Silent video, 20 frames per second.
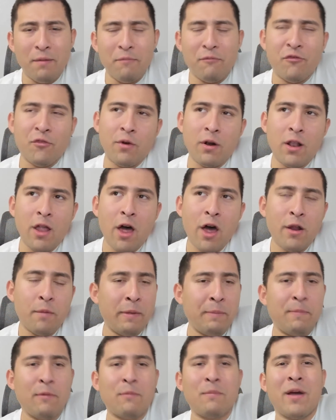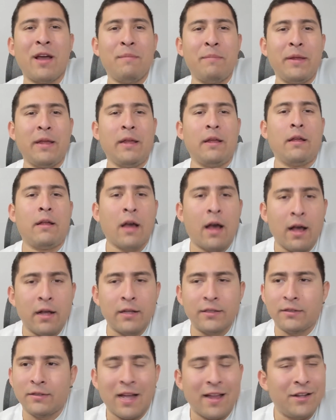for a lot of people might be,
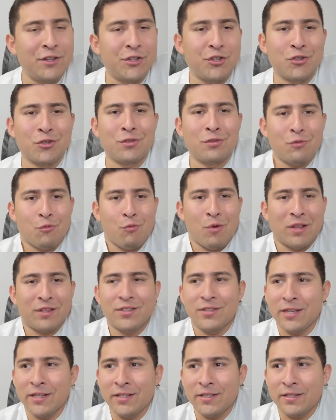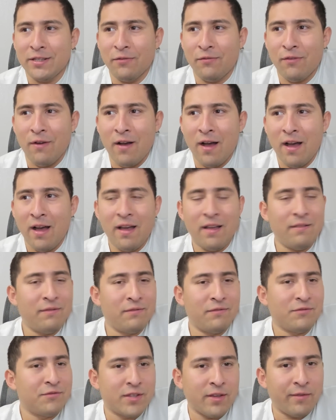guys, that is just what, 65,
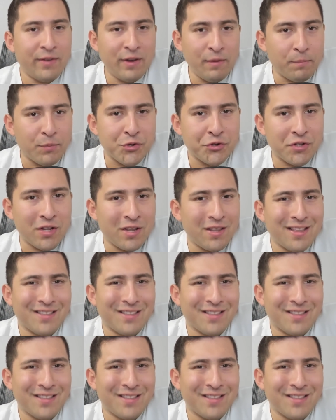70%?